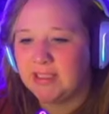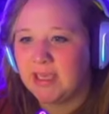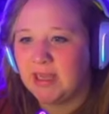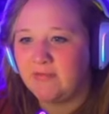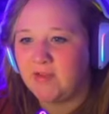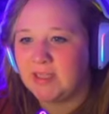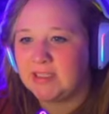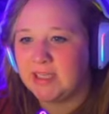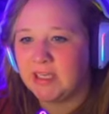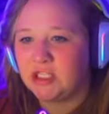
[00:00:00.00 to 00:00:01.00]
get a fancy
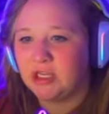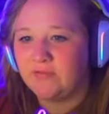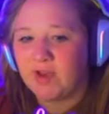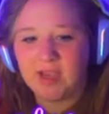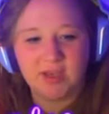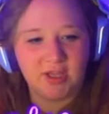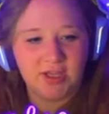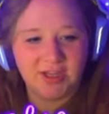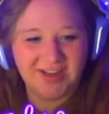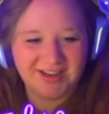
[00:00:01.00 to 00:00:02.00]
kitchen if I
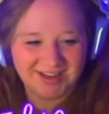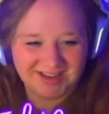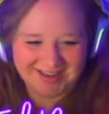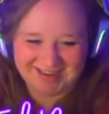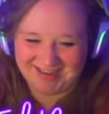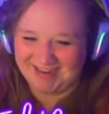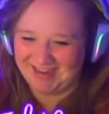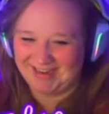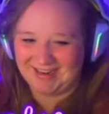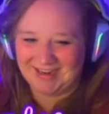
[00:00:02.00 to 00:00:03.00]
could.
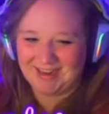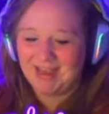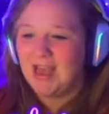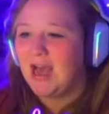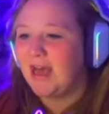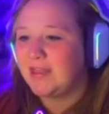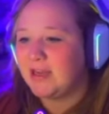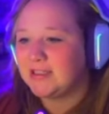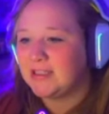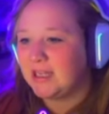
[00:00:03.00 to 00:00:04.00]

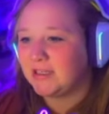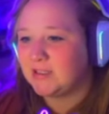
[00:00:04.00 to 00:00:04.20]
$1,000